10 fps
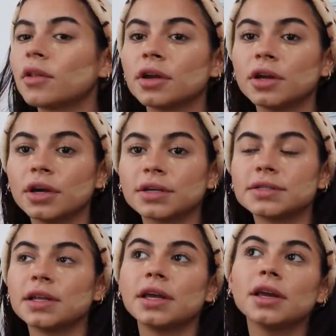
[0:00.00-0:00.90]
They're in New York
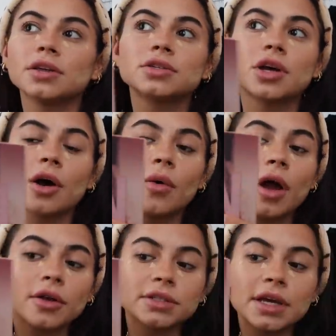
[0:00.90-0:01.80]
City, so
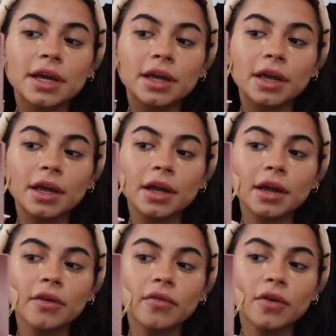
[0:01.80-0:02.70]
they're taking
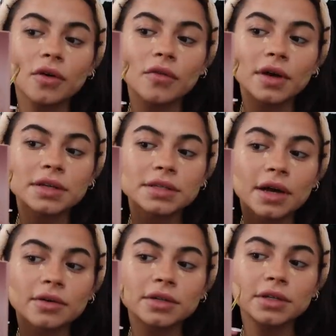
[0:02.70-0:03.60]
a few of us
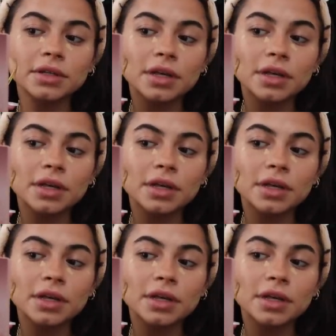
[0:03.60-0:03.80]
out to